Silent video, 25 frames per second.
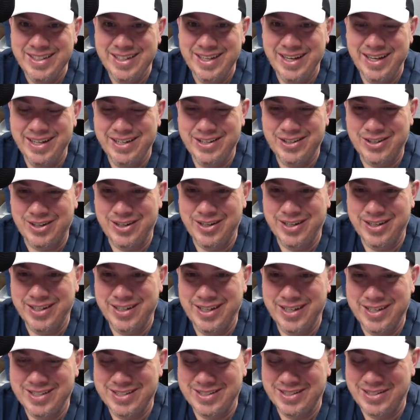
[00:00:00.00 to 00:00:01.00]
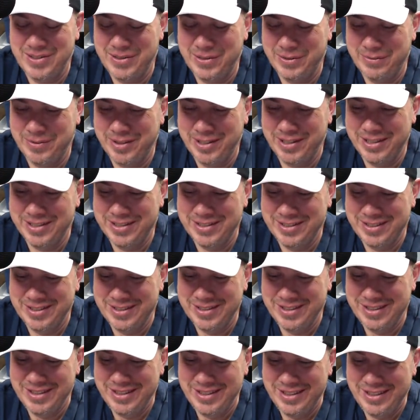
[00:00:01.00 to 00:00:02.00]
Hey, Craig, how's it going, man?
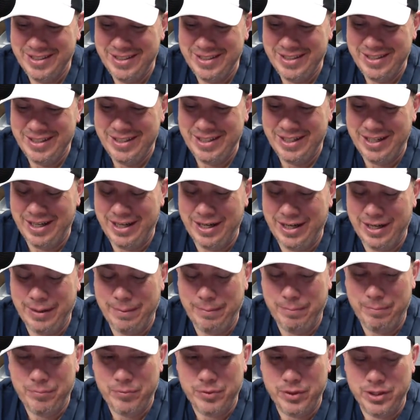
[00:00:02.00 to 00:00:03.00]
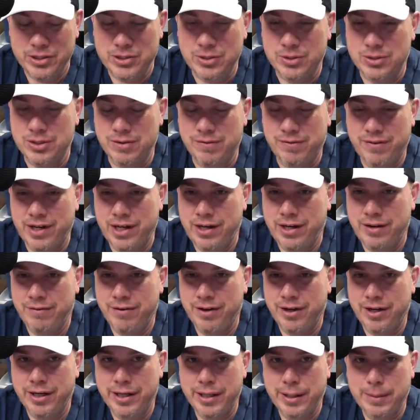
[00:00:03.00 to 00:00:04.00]
This is a very,
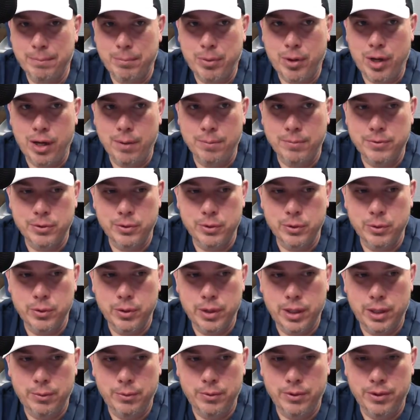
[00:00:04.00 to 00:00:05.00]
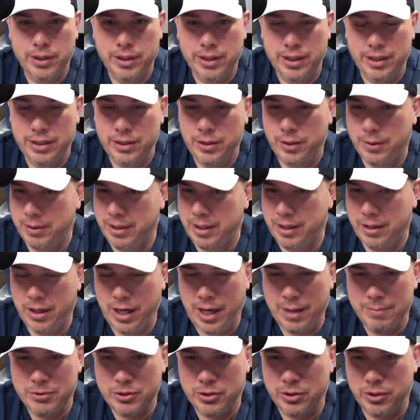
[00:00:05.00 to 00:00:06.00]
very impromptu.
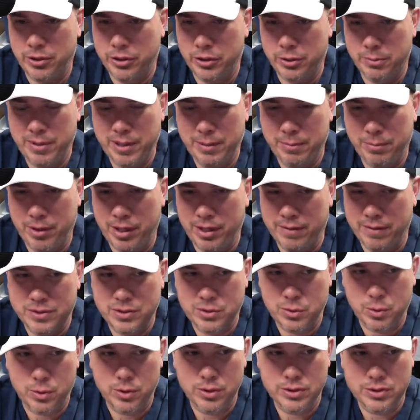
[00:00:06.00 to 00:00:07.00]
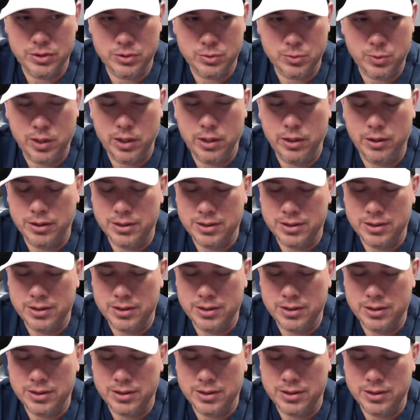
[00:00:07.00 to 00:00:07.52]
I'm sure other people have stories as well.